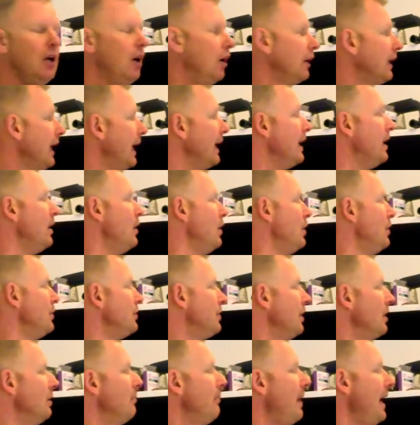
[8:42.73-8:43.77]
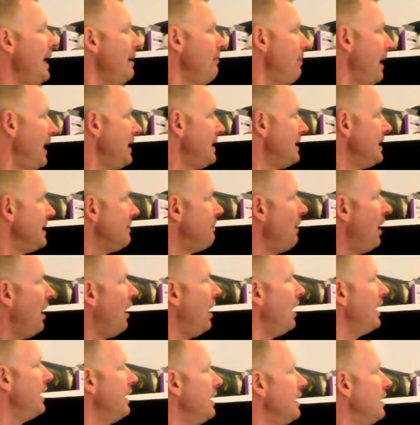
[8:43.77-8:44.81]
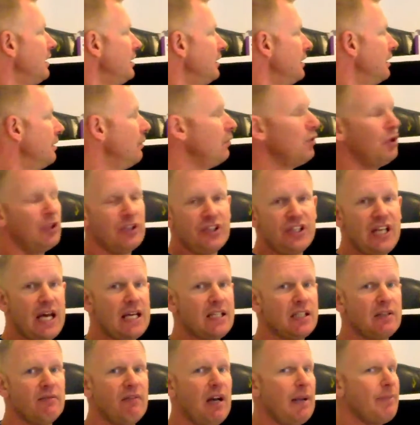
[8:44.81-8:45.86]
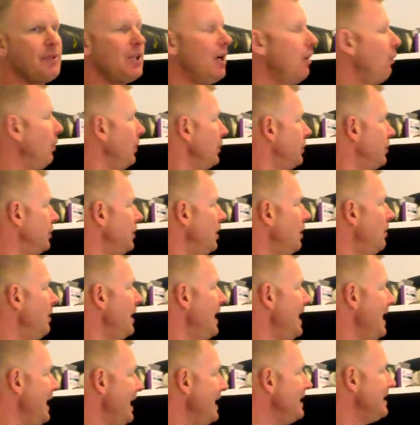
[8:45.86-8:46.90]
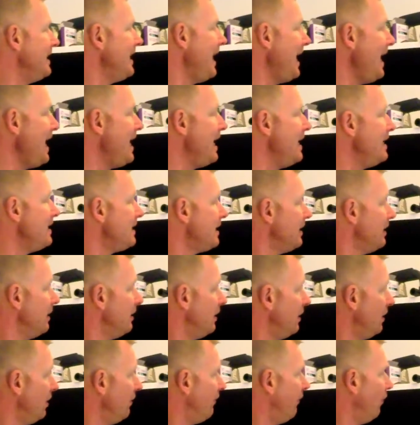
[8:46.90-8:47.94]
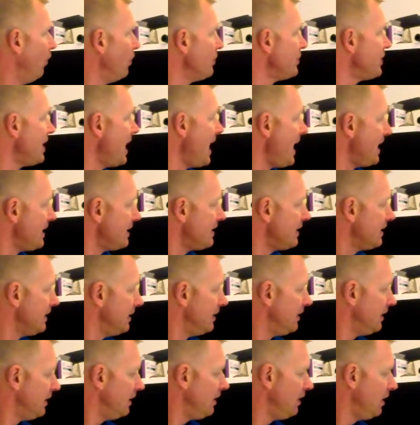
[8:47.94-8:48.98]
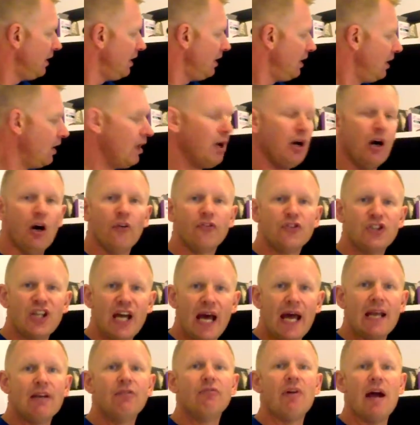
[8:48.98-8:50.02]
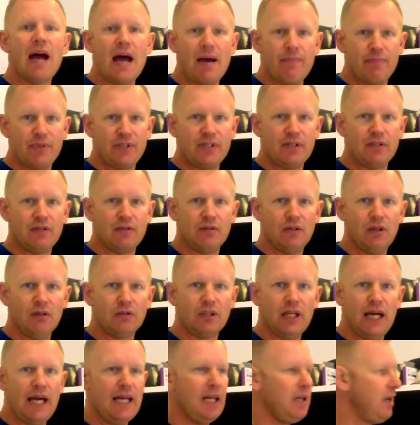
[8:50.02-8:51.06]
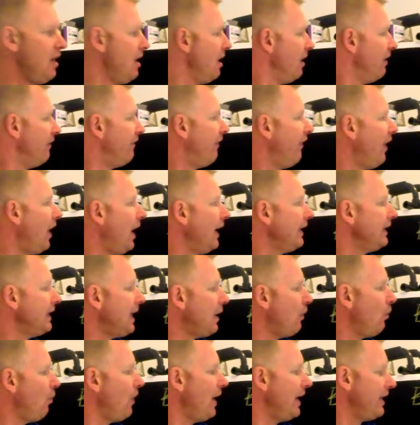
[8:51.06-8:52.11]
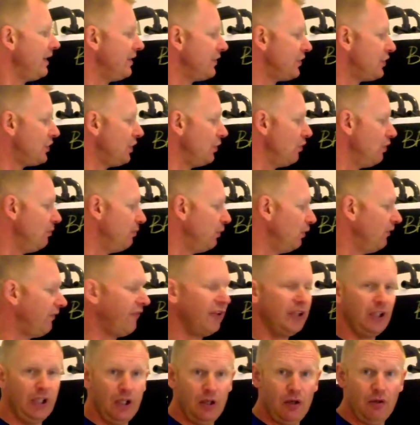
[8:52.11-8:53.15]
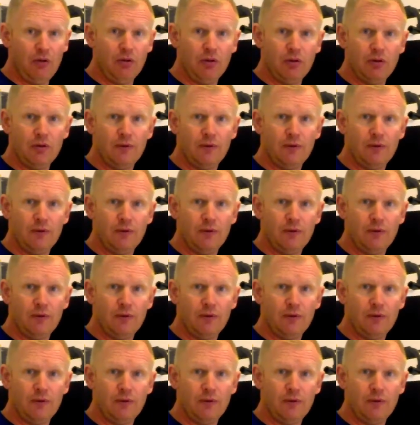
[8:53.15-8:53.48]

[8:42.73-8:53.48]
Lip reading: Okay? So the main basis behind the sets of reps that I want you to do is it is 4 sets of 10 reps. Okay? Find that weight that's suitable for you,